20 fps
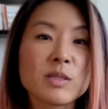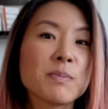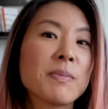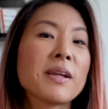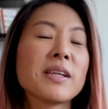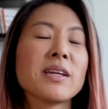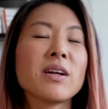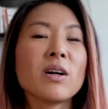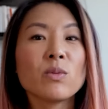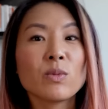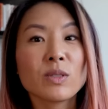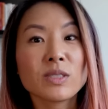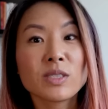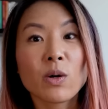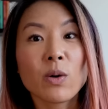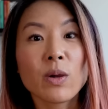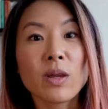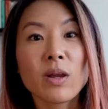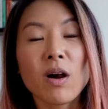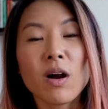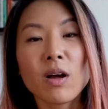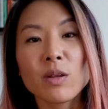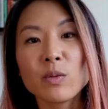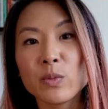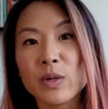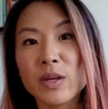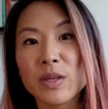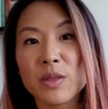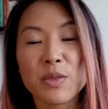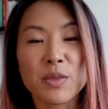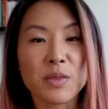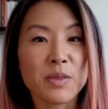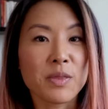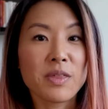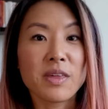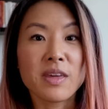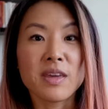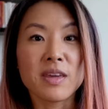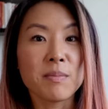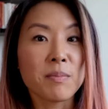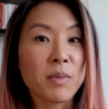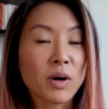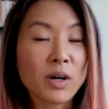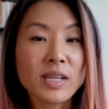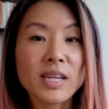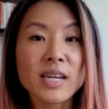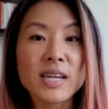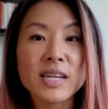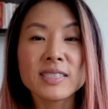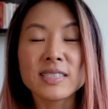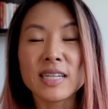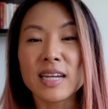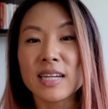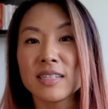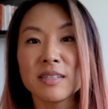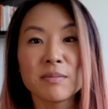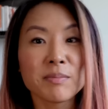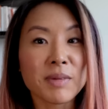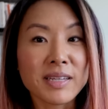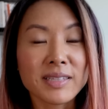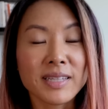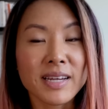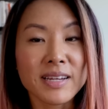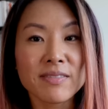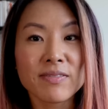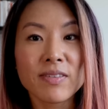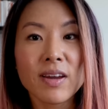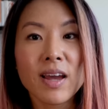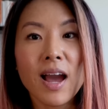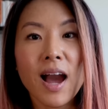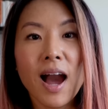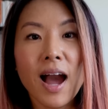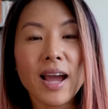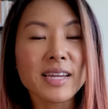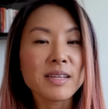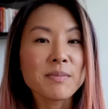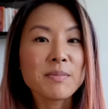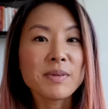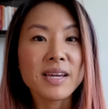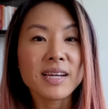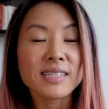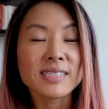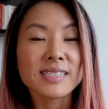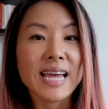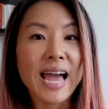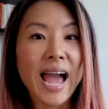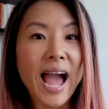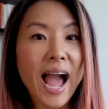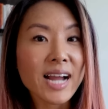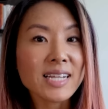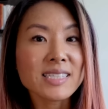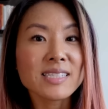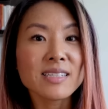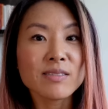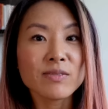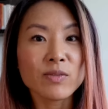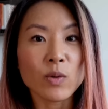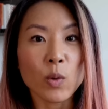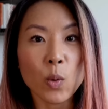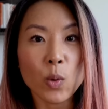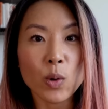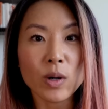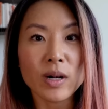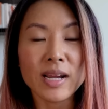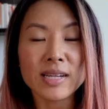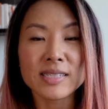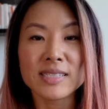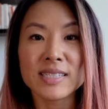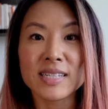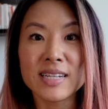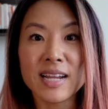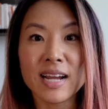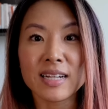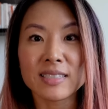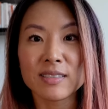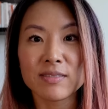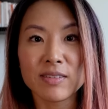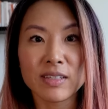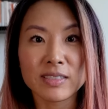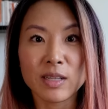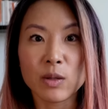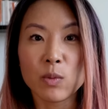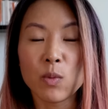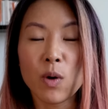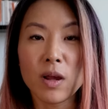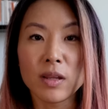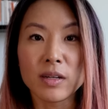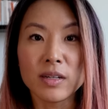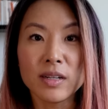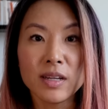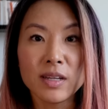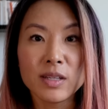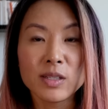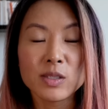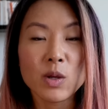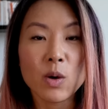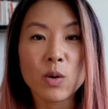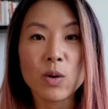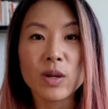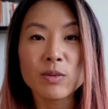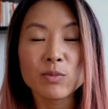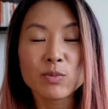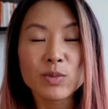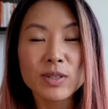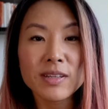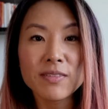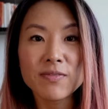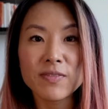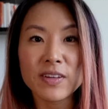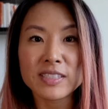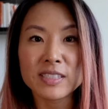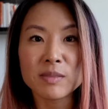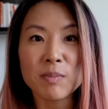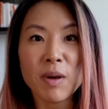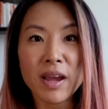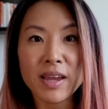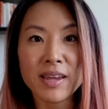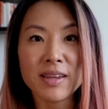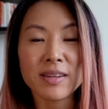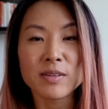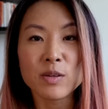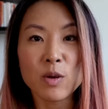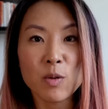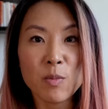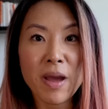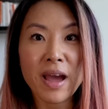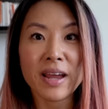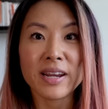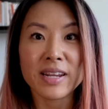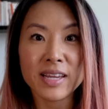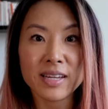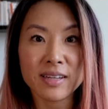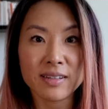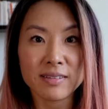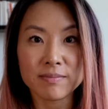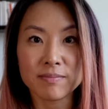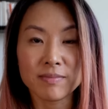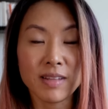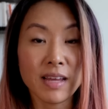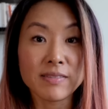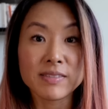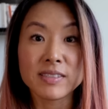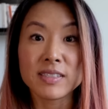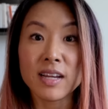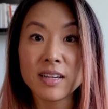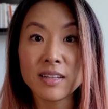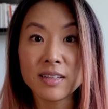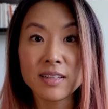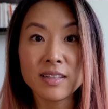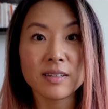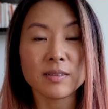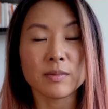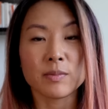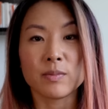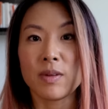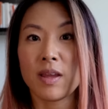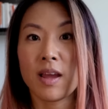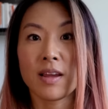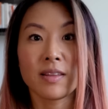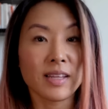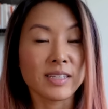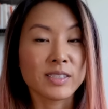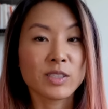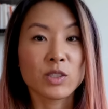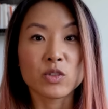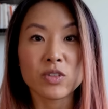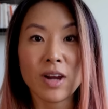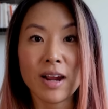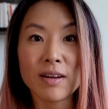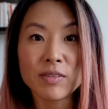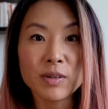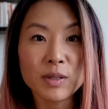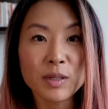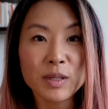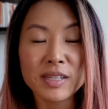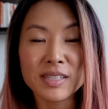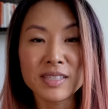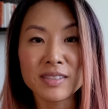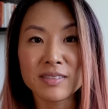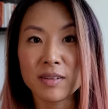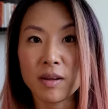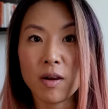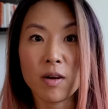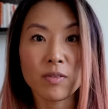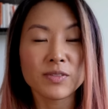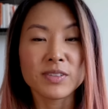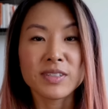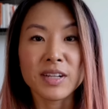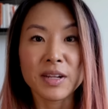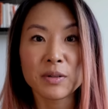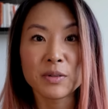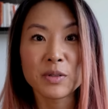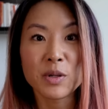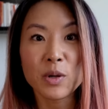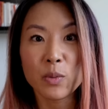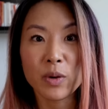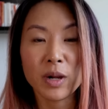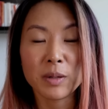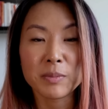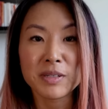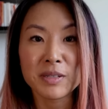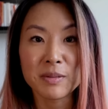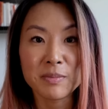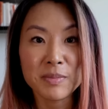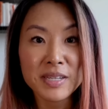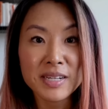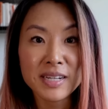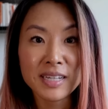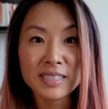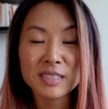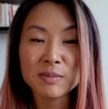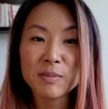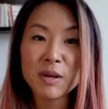depending on what's going on with the market and in my life, I can be as active or as inactive as I want. So it really fits my nomadic lifestyle. I like to travel, and often I don't know where I'm gonna be next